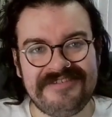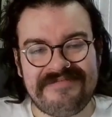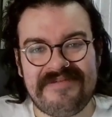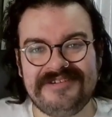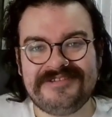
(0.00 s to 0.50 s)

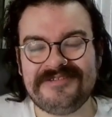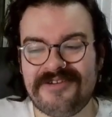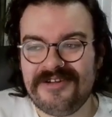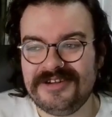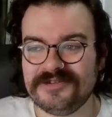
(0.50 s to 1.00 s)
maybe I'll do it
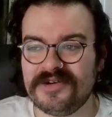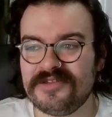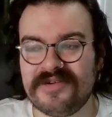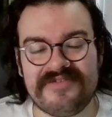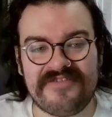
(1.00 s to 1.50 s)
all in
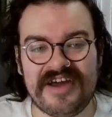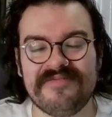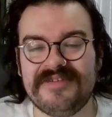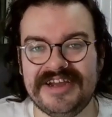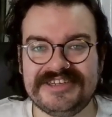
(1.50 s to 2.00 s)
2025
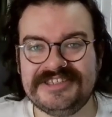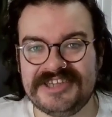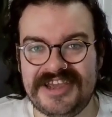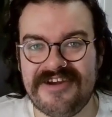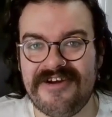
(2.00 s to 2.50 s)
predictions a
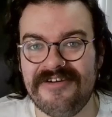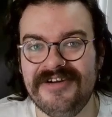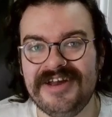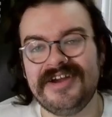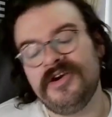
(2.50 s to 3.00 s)
year out
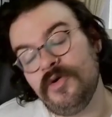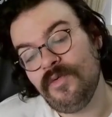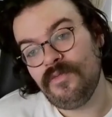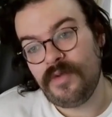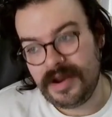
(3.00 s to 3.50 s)

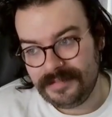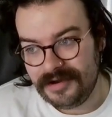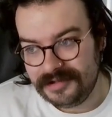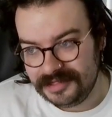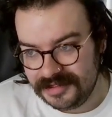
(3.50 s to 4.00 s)
when I'm
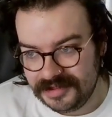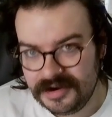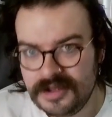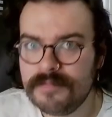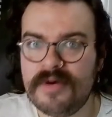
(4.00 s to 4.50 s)
down in London.
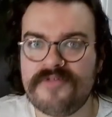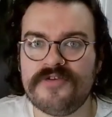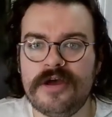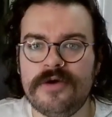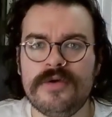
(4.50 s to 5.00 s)
But for
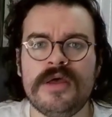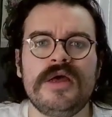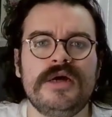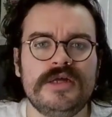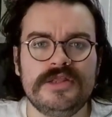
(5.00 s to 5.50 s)
now,
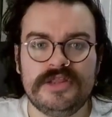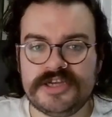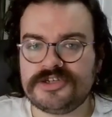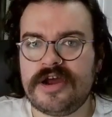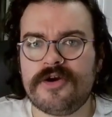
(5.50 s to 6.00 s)

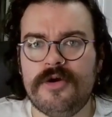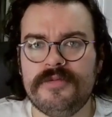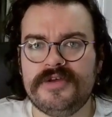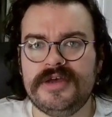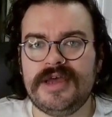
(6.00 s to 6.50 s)
let's crack on
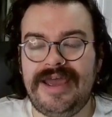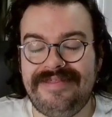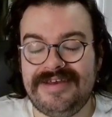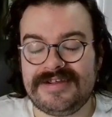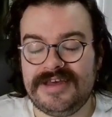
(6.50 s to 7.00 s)
with it. And
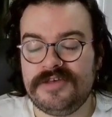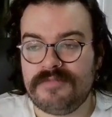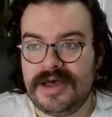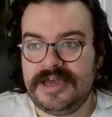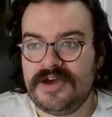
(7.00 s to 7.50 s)
this is
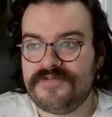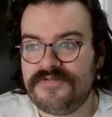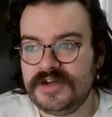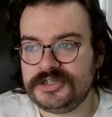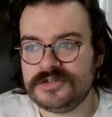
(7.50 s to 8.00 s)
my
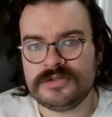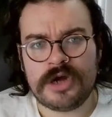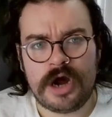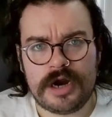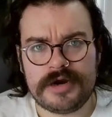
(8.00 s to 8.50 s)
official
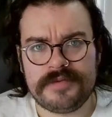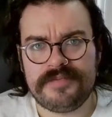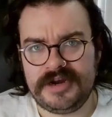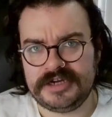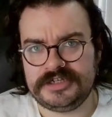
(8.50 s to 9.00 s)
card
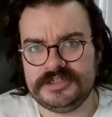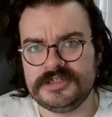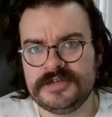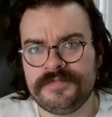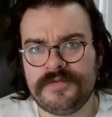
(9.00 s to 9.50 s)

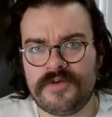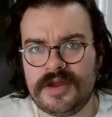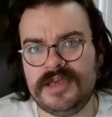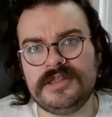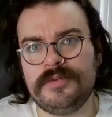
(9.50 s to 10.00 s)
predictions for
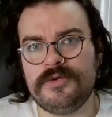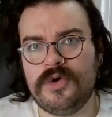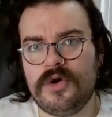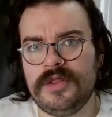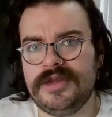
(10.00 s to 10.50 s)
AW
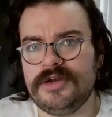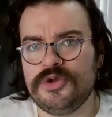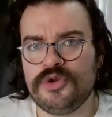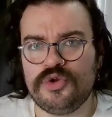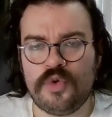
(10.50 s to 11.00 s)
All In
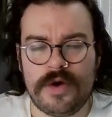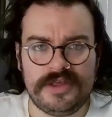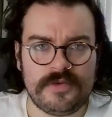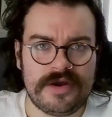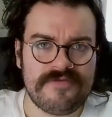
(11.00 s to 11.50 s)

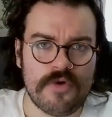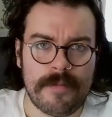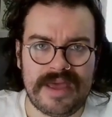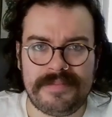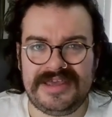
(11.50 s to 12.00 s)
2024,
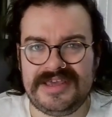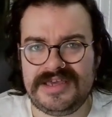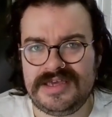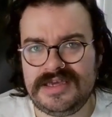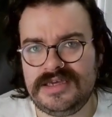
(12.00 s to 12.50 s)

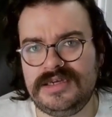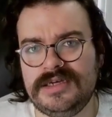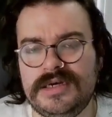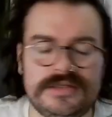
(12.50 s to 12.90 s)
baby.